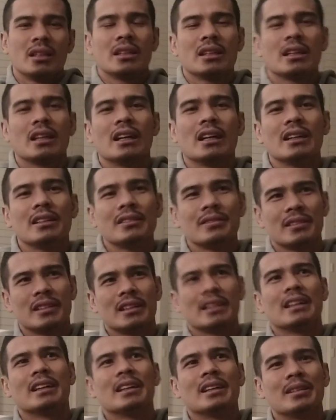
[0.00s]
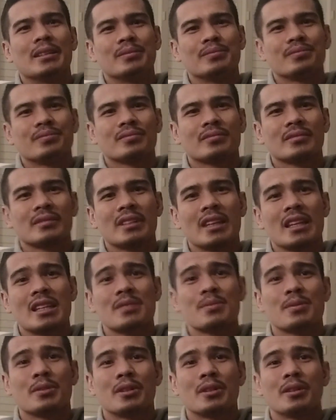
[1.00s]
Yeah.
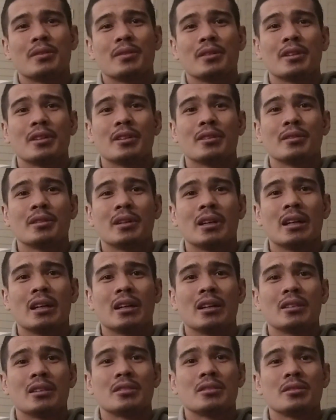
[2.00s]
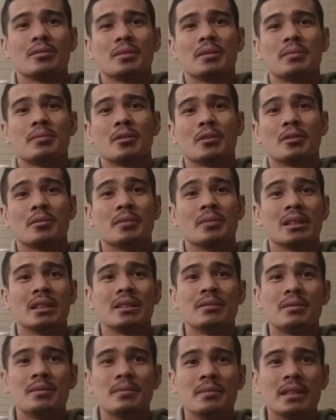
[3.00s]
Thanks for to people who
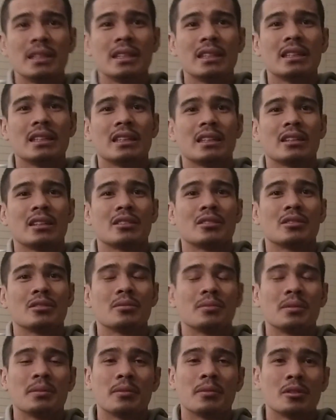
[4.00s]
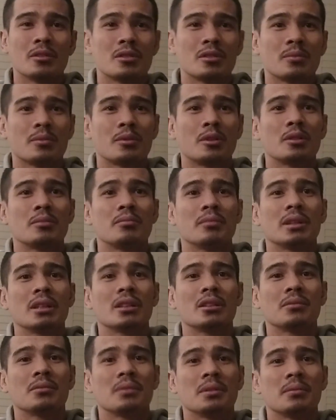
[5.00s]
believes me, to people who support
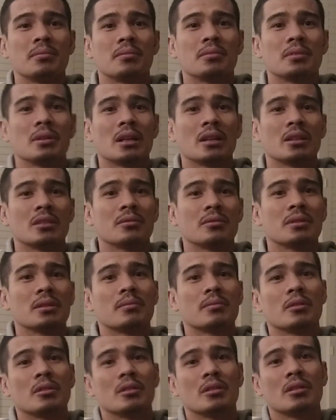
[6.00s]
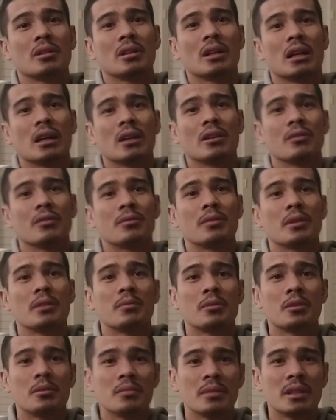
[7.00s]
me, to people who pray
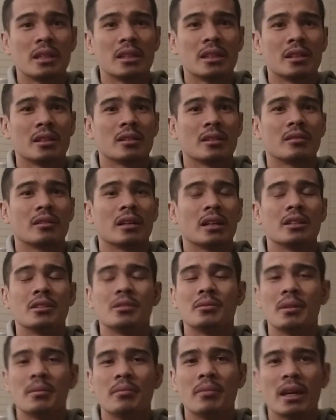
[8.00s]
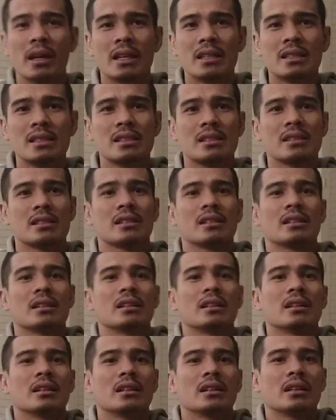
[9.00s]
for me. I do my best,
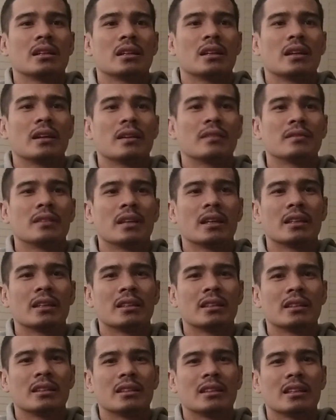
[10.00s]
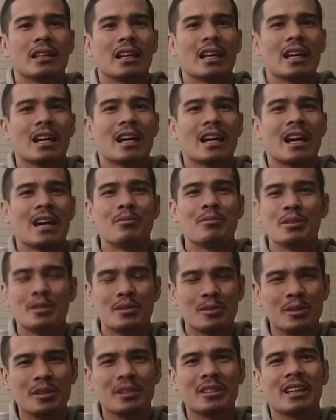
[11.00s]
and then I
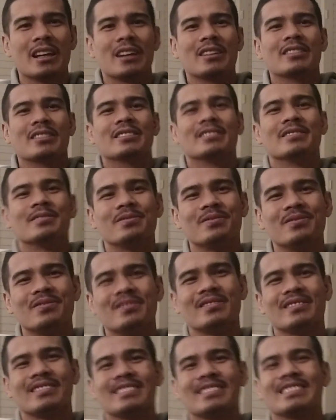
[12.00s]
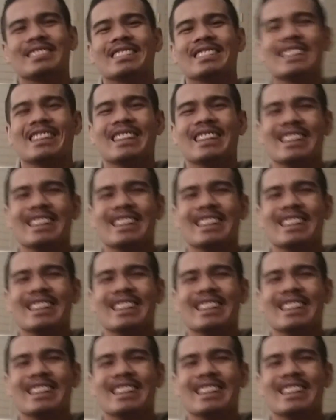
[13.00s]
beat Rigondeaux.